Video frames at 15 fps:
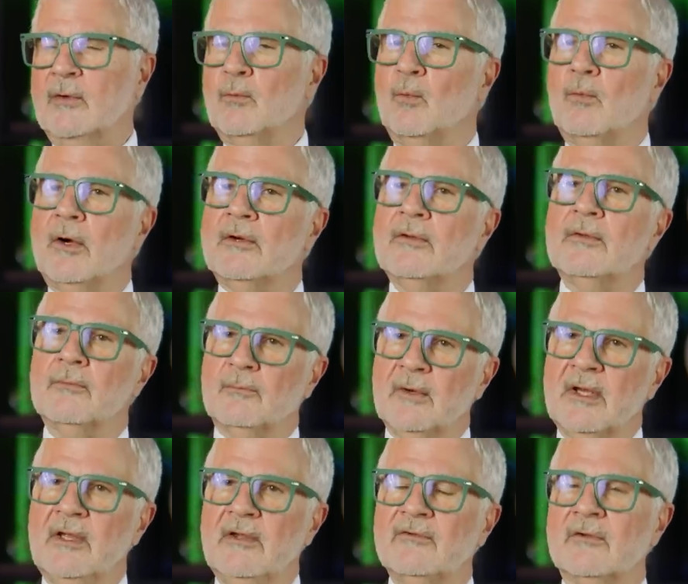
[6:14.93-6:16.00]
And one of the
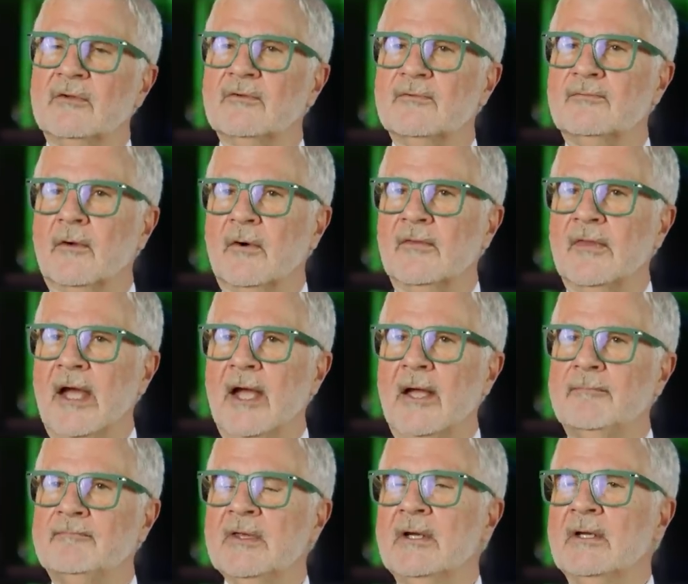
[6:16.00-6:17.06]
reasons for
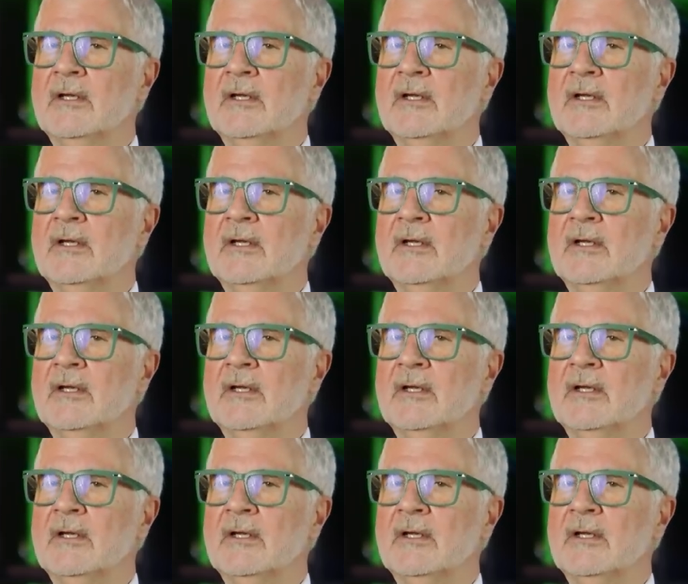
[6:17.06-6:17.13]
that